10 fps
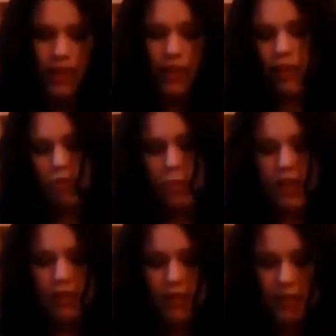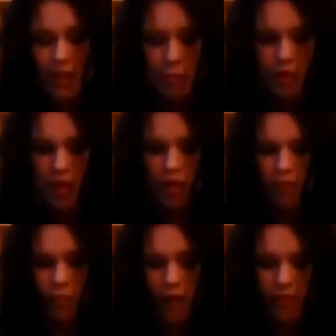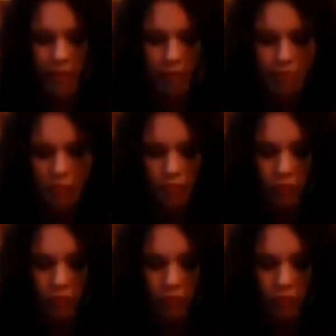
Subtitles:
thinking it would be slippery enough and whatever,